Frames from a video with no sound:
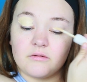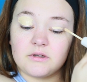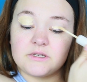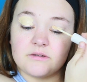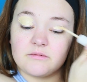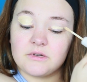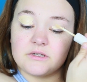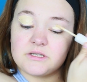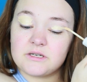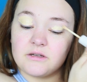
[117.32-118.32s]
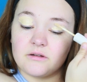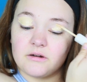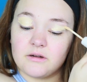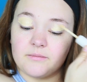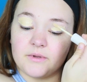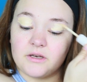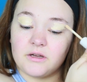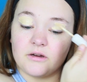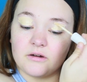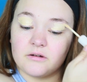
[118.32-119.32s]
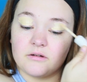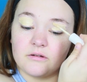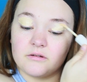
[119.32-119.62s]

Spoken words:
with some concealer up in here.